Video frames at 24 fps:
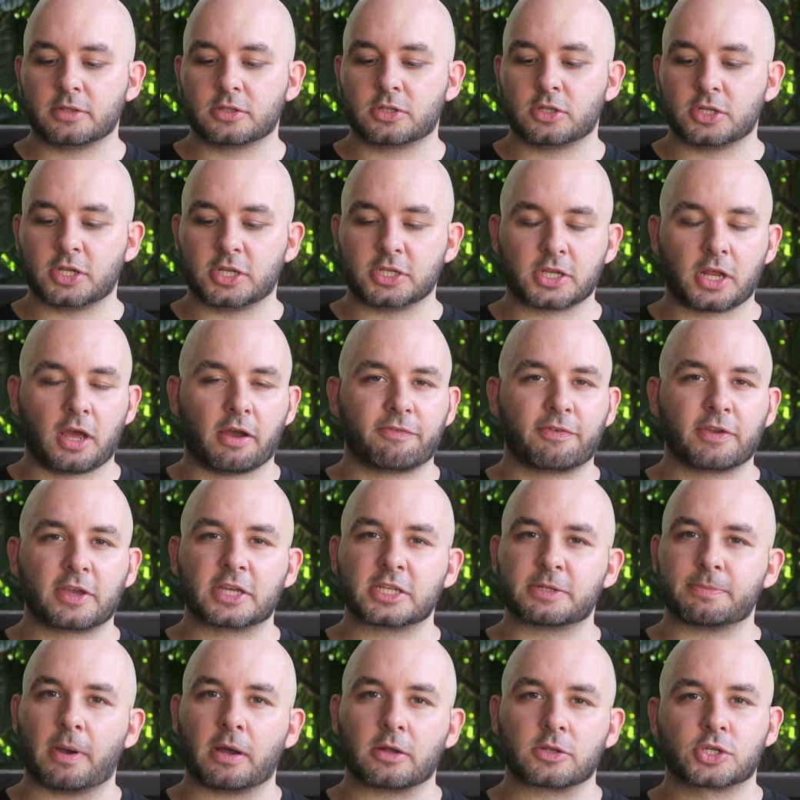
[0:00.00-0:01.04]
think
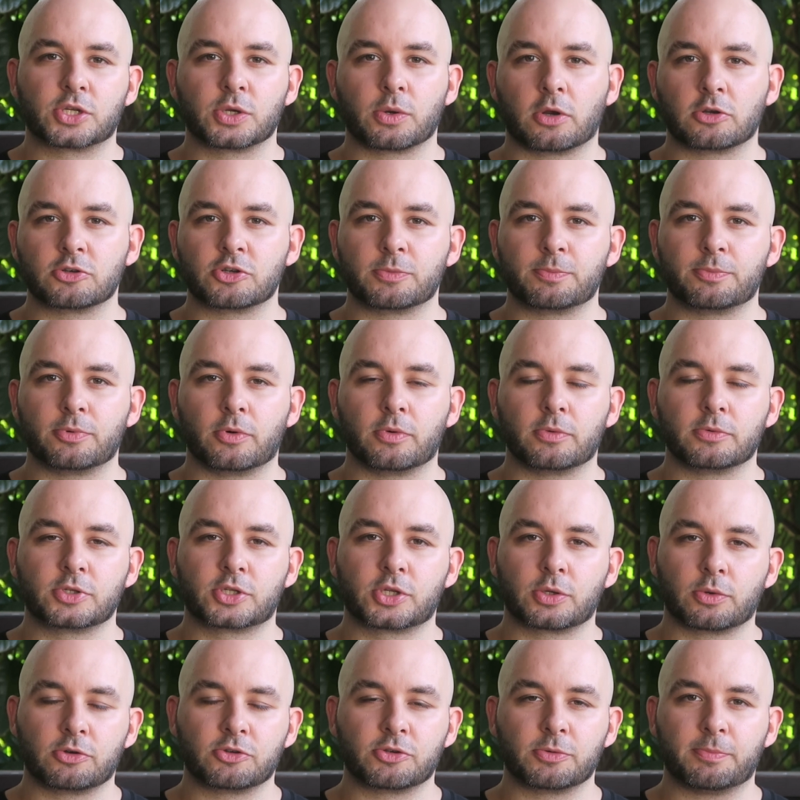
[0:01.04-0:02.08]
it's about 200
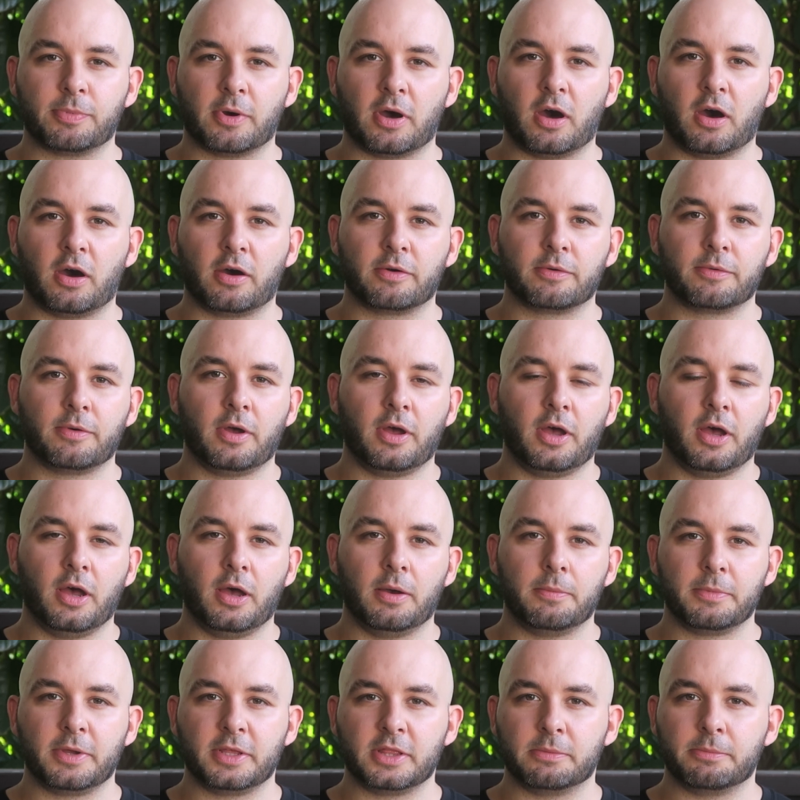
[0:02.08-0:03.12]
baht
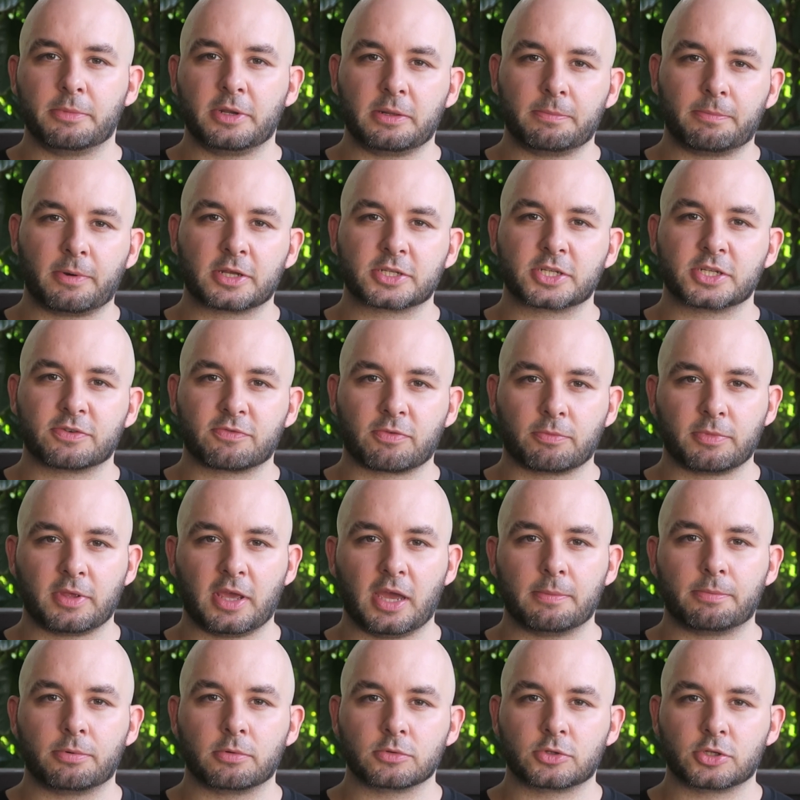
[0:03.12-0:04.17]
in the minibuses from
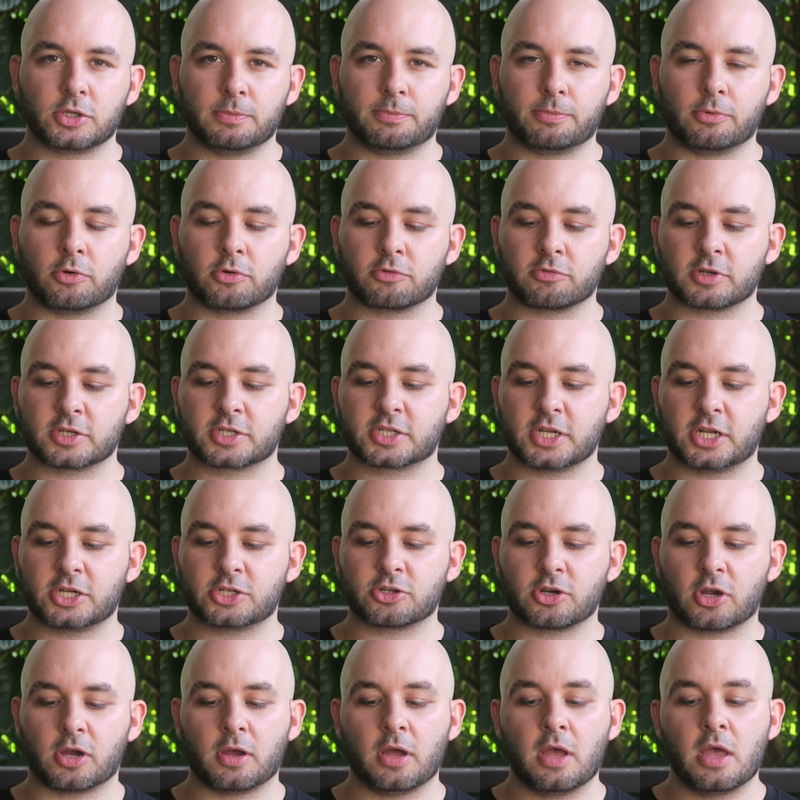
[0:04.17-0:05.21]
the airport to the border,
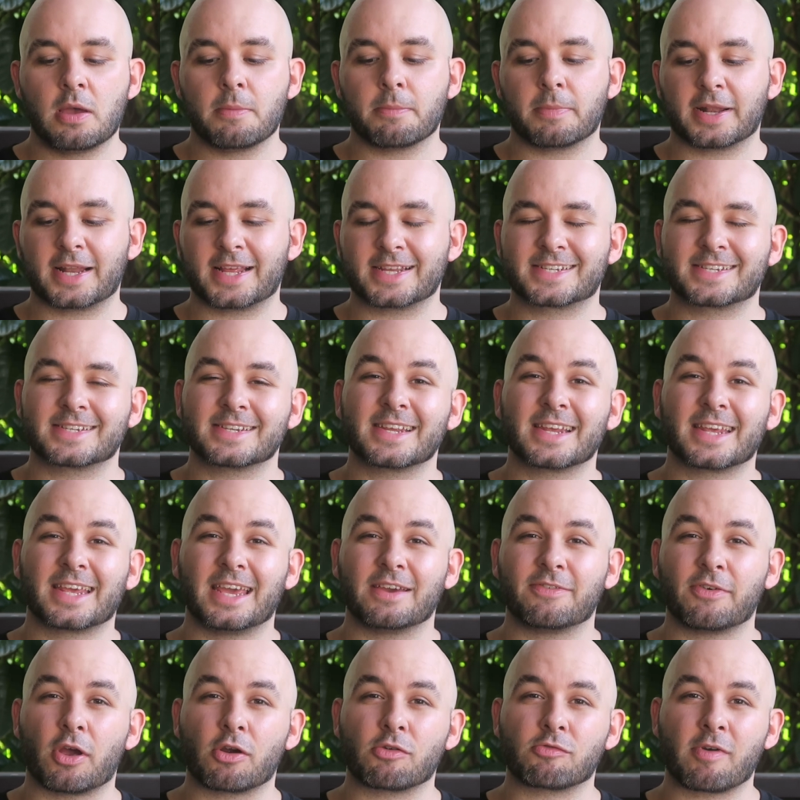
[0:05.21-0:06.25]
etc. But let's
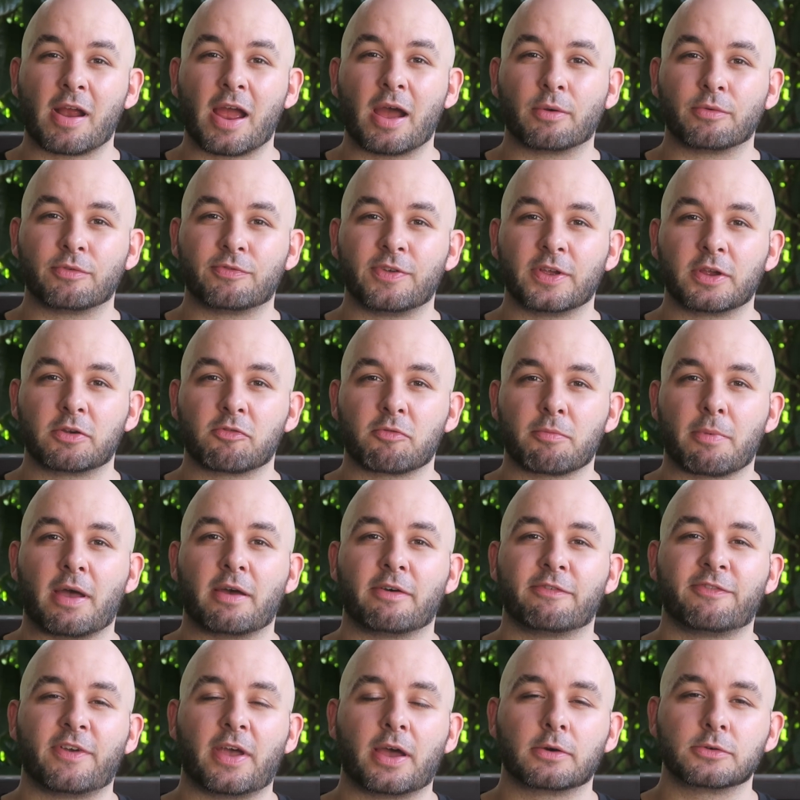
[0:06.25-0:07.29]
give it a round figure,
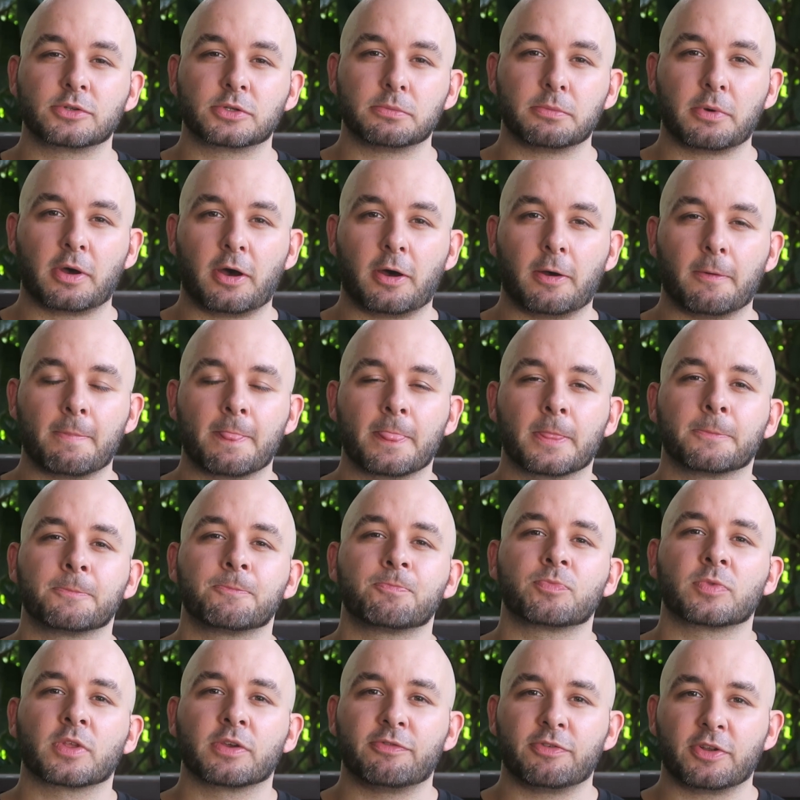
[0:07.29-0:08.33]
about 1,000 baht
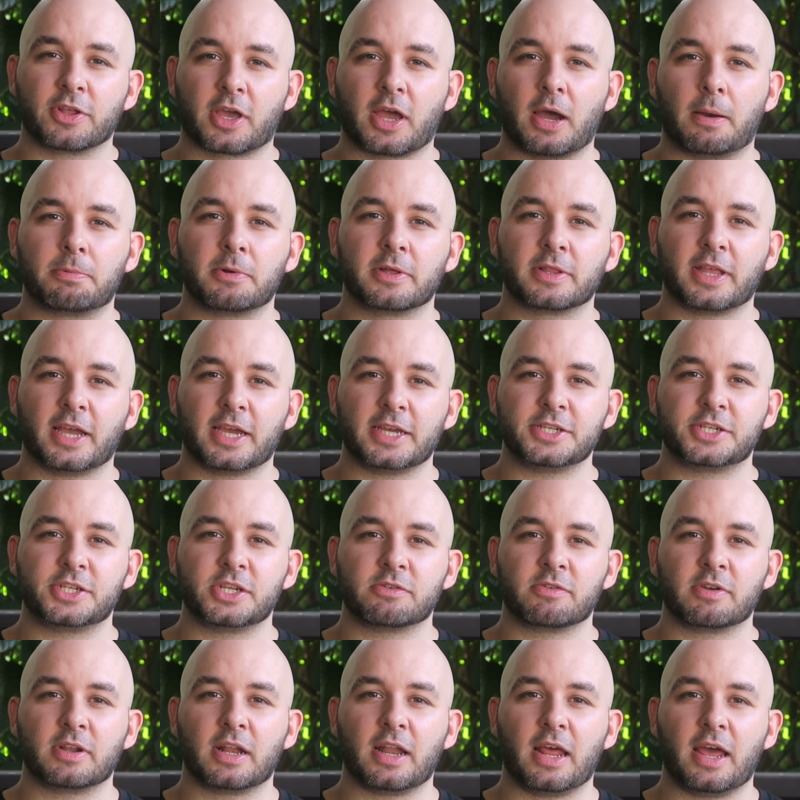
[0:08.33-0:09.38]
for the couple of days
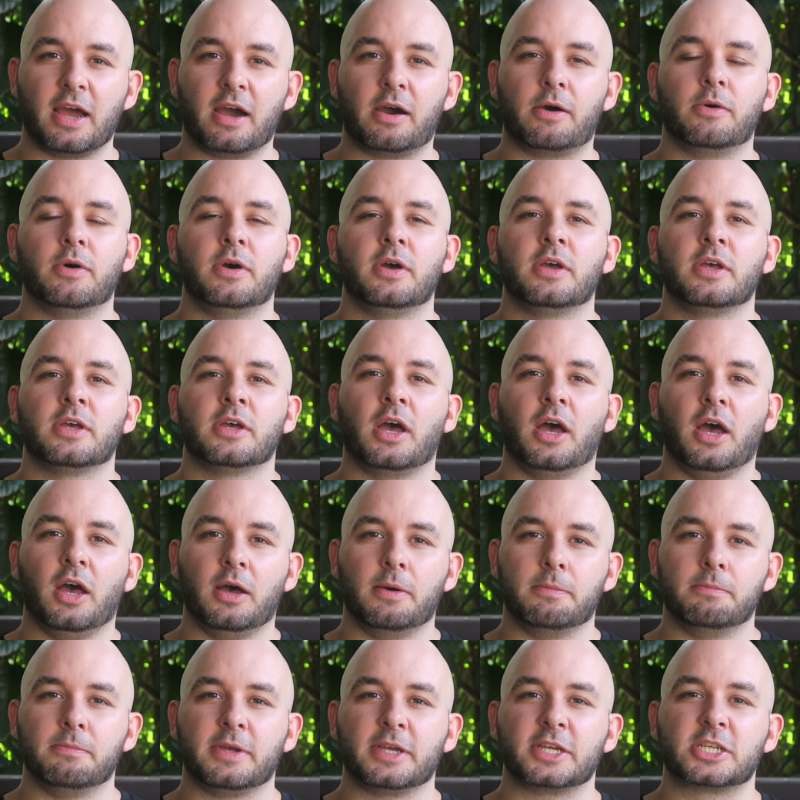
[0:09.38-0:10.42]
that you're in Laos,
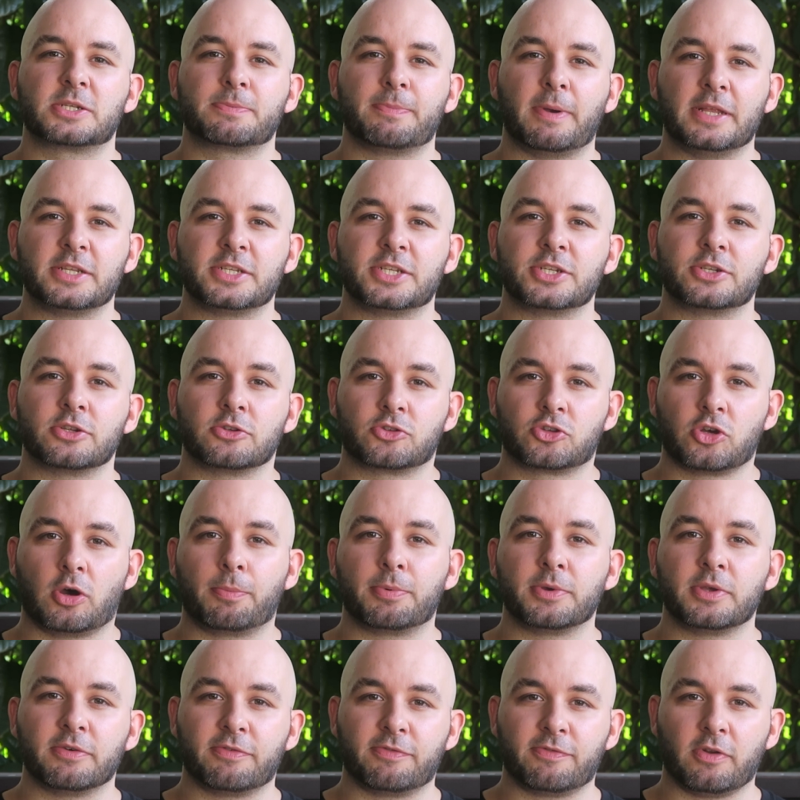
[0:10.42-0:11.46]
expenses on
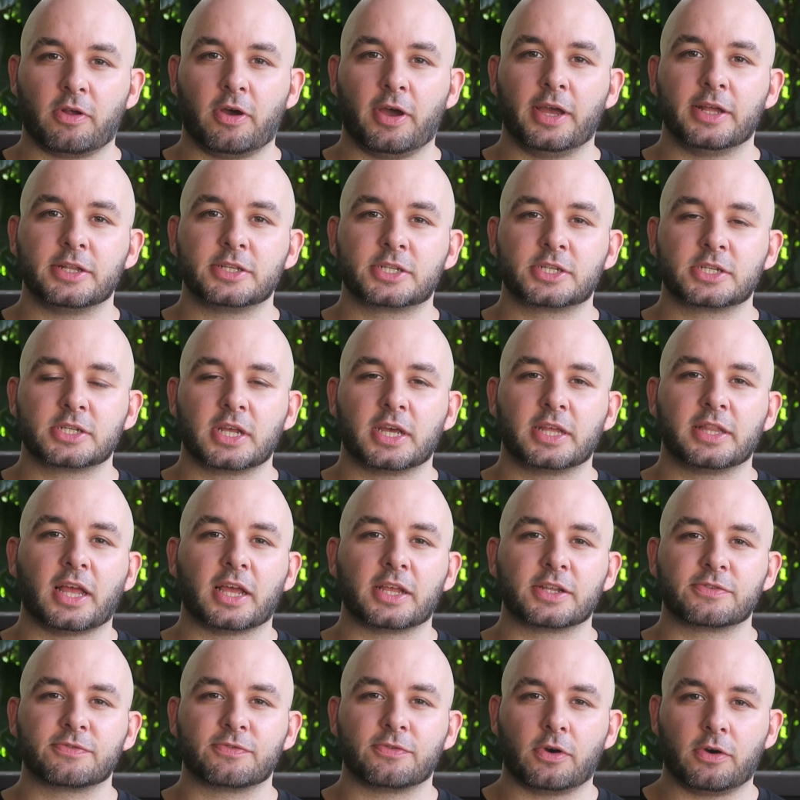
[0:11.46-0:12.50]
top of your flights, and
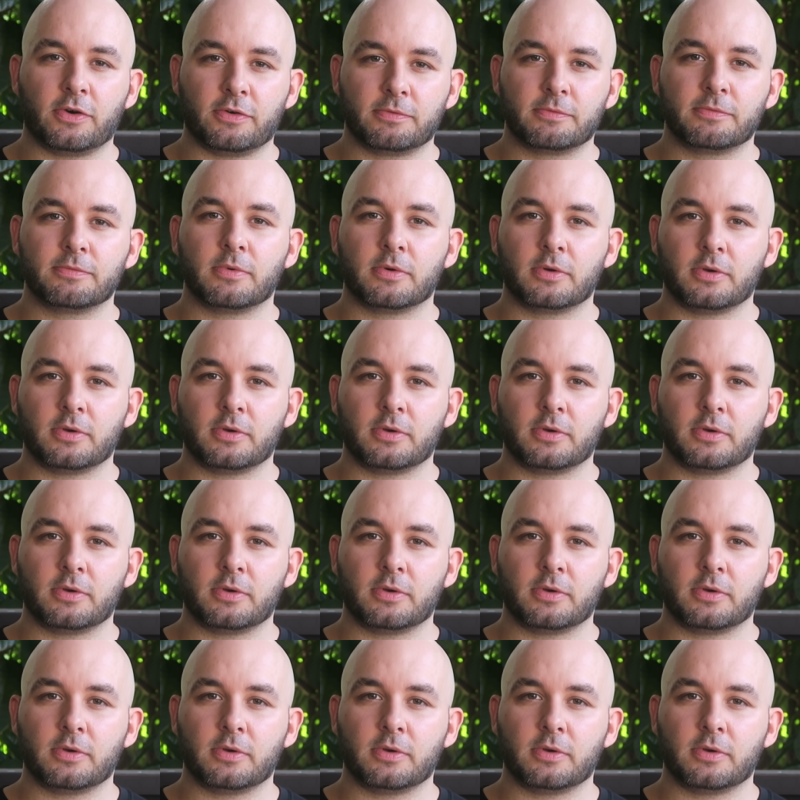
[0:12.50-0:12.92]
that's for